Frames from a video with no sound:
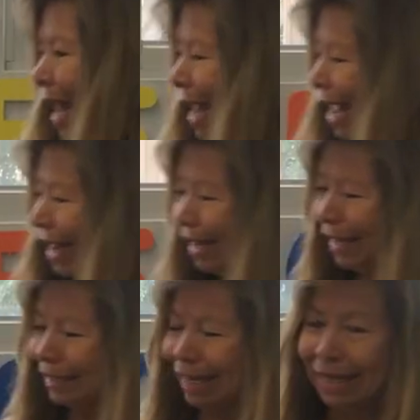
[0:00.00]
And
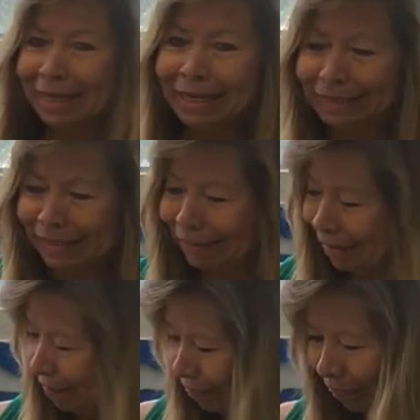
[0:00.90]
it's like this.
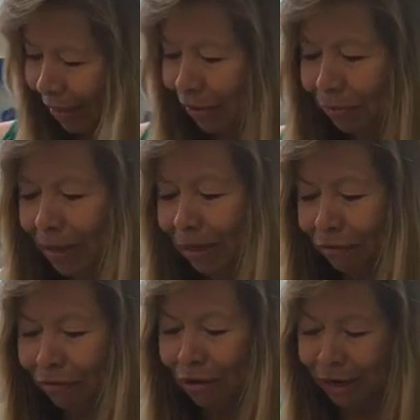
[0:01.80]
Here's my
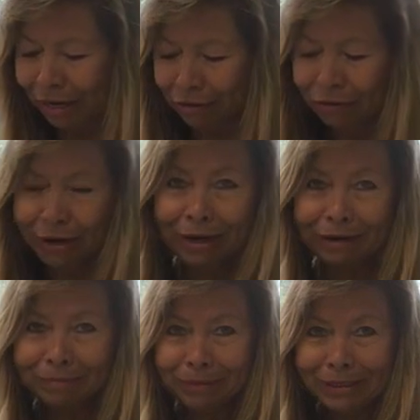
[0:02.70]
little froggy over
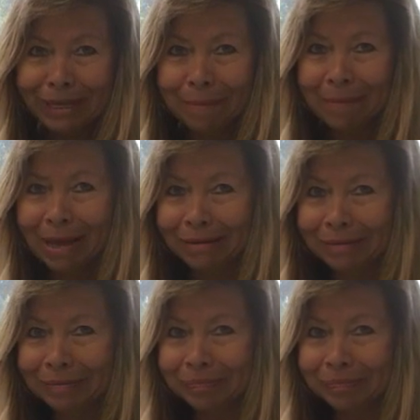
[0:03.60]
here. Looks like Belle.